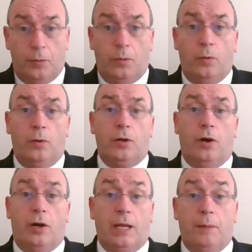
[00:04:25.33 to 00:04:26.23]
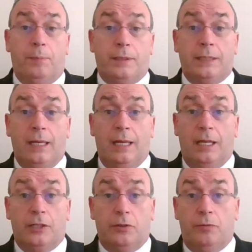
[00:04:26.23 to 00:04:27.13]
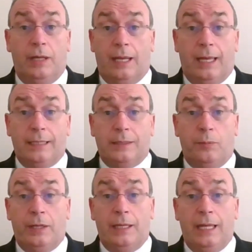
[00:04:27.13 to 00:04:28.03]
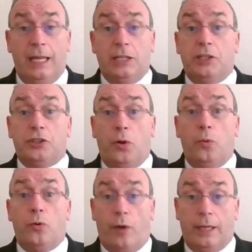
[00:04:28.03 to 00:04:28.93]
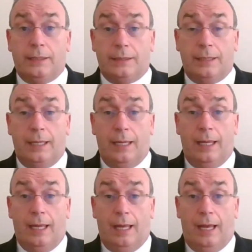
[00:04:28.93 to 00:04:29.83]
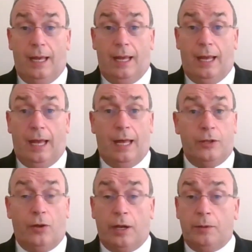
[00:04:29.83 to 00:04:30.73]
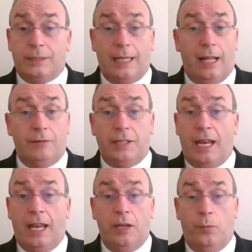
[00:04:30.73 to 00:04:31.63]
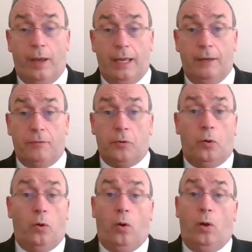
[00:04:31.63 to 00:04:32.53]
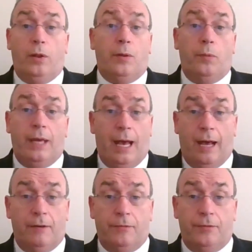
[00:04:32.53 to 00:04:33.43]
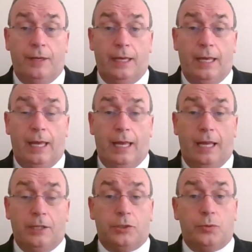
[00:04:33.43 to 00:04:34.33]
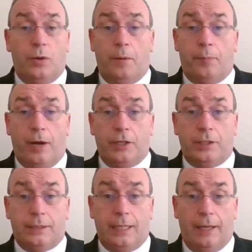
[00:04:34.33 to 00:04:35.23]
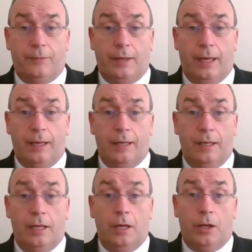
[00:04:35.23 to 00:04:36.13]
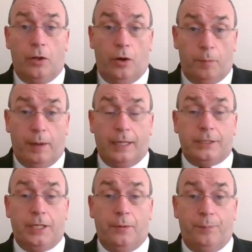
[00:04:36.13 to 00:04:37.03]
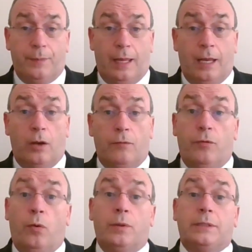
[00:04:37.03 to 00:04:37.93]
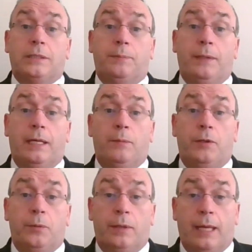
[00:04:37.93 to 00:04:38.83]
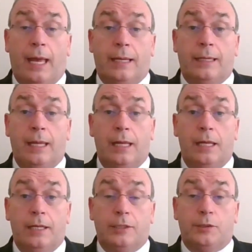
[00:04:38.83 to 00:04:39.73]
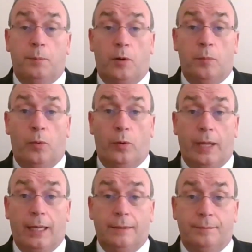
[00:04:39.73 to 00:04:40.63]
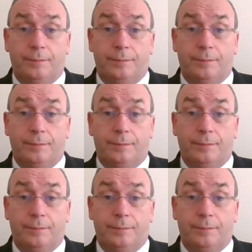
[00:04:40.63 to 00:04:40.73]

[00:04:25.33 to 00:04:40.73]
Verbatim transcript: Oh God, help us to realize that we need to show Christ and not ourselves in any way, for all that we have is to our precious Saviour. God bless you. I look forward to speaking with you again tomorrow morning.